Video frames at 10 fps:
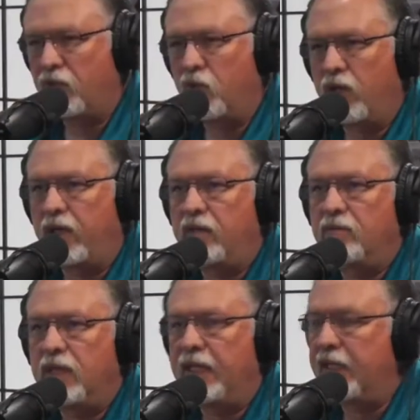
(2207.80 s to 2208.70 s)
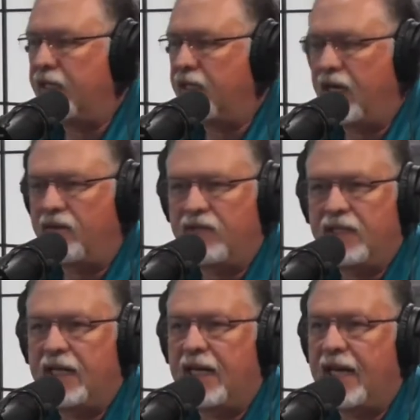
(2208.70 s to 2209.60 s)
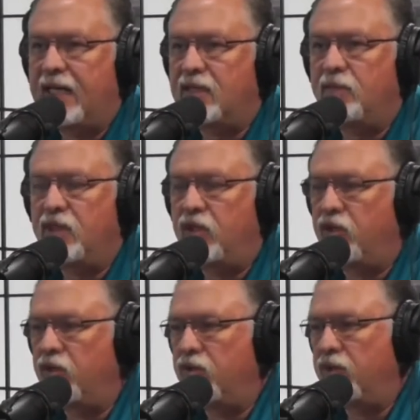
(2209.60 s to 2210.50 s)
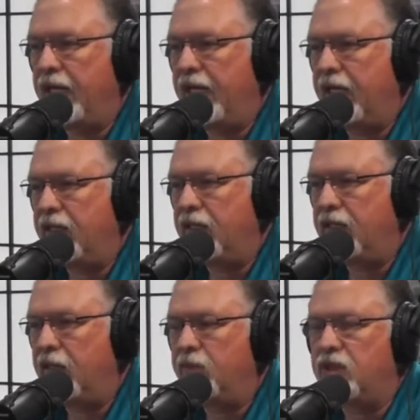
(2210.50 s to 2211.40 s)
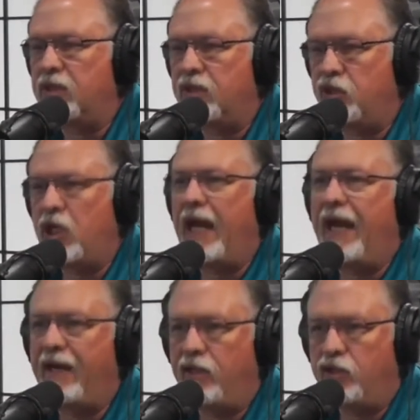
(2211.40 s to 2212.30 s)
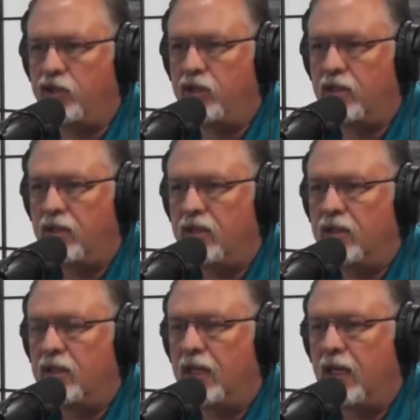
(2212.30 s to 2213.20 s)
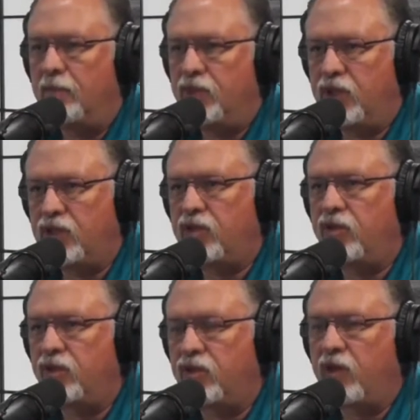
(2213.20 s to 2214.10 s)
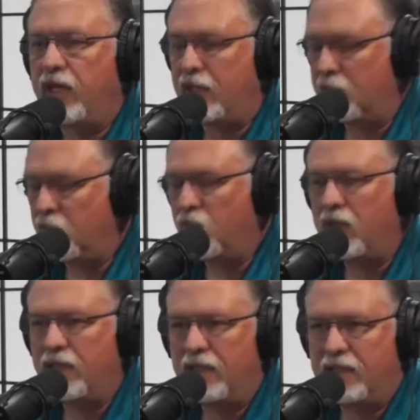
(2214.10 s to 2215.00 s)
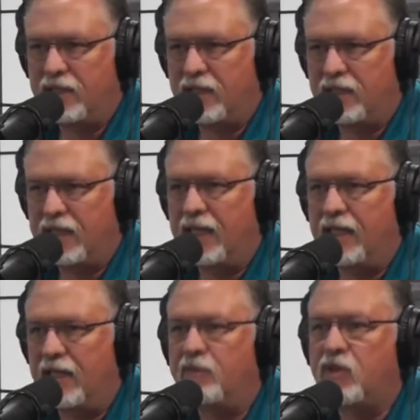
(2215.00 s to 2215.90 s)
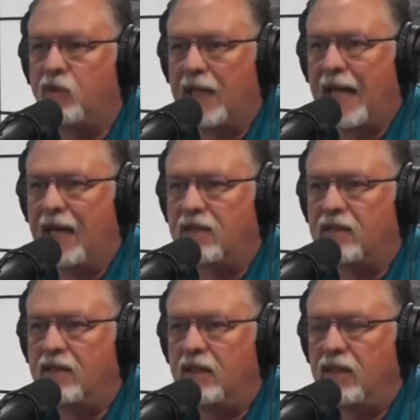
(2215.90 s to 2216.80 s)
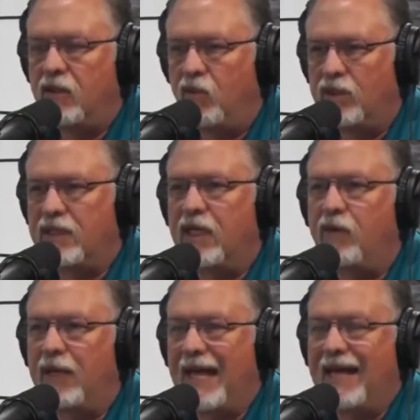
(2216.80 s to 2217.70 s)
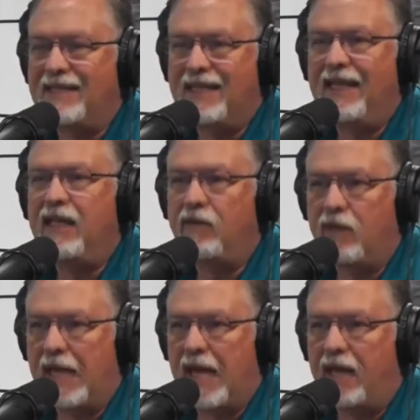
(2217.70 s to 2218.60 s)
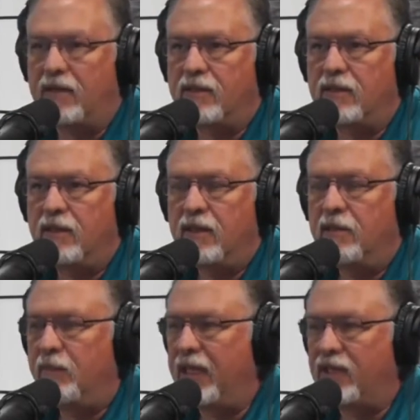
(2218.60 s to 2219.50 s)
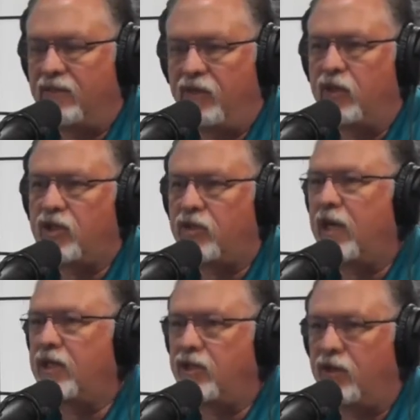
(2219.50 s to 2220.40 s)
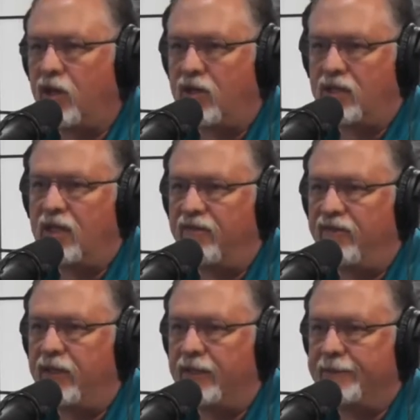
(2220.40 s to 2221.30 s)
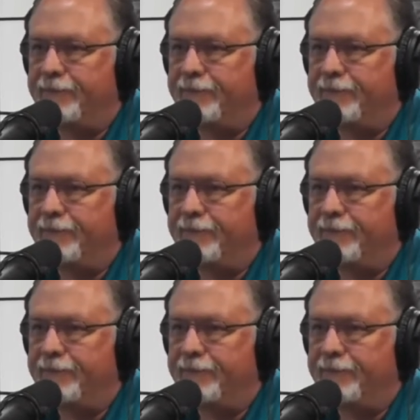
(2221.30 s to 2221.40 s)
working, and they did everything I asked them to do, and Dibs changed just through the training. Number one, it's getting them to relax. Once they're relaxed, he can relax. Because if you're stressed, your dog's going to feel it.